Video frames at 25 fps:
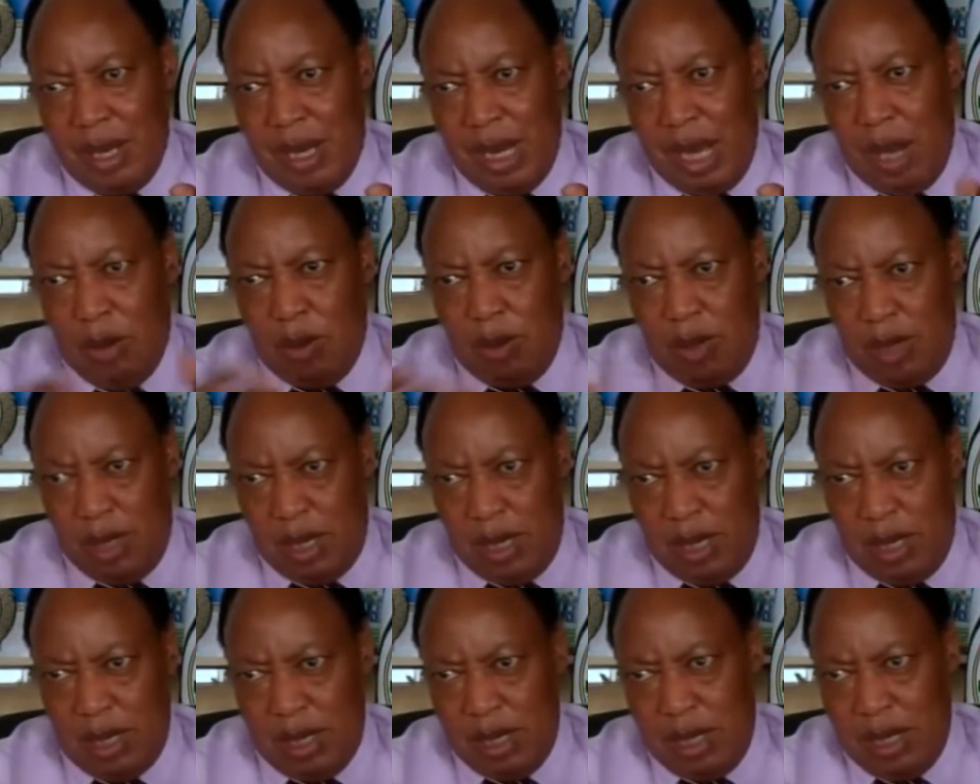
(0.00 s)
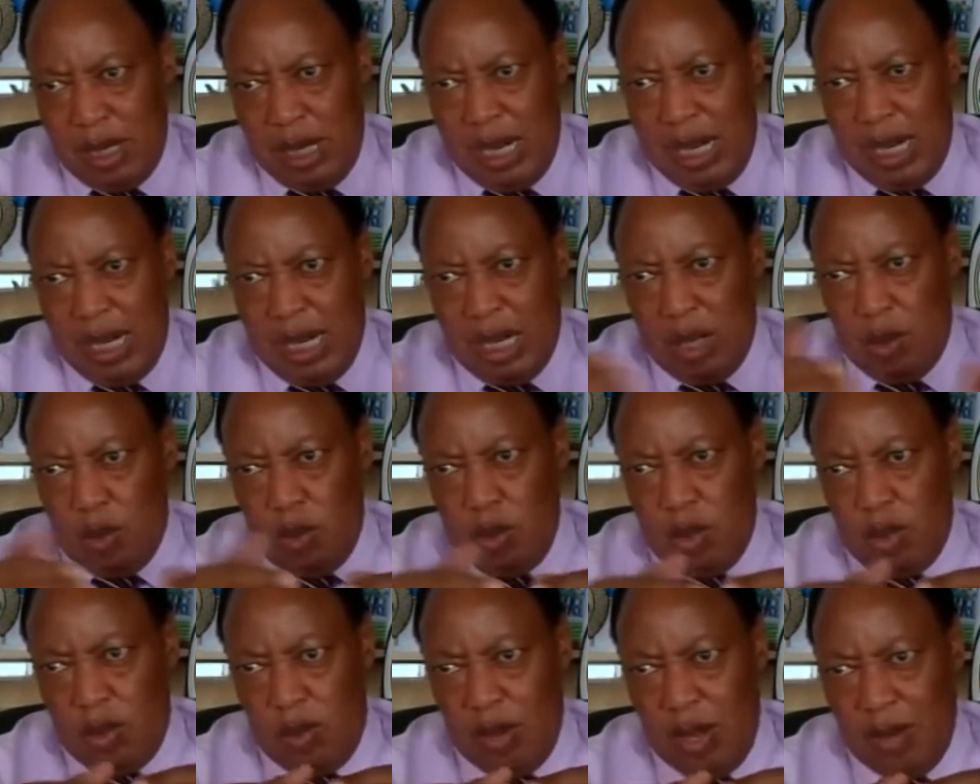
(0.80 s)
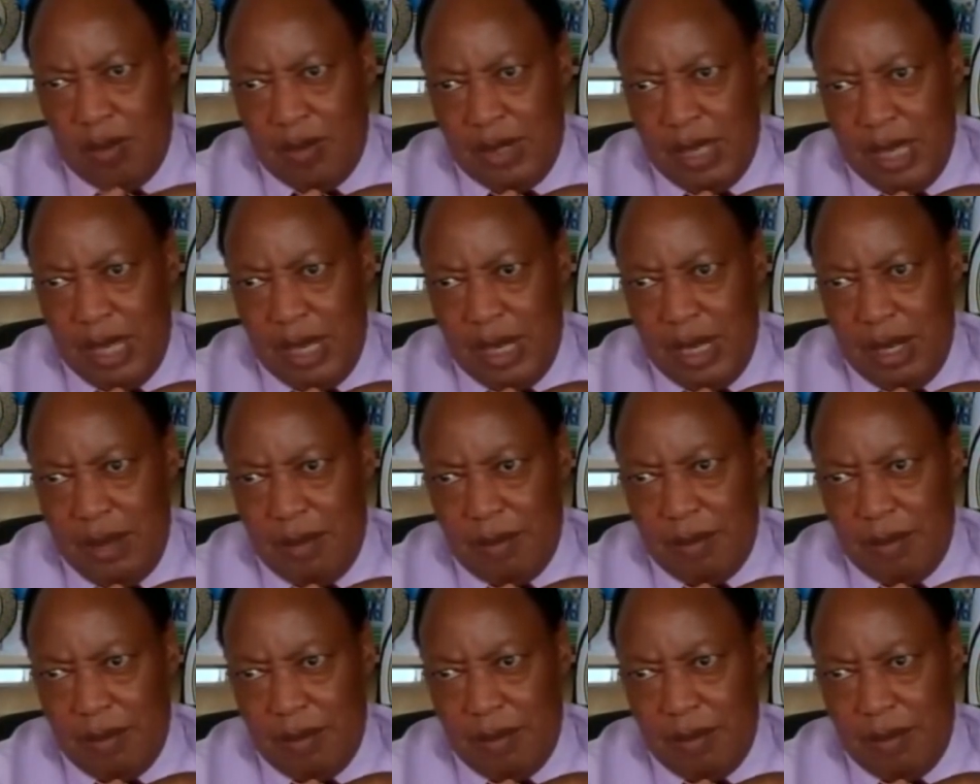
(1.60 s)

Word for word: out related to what you have said.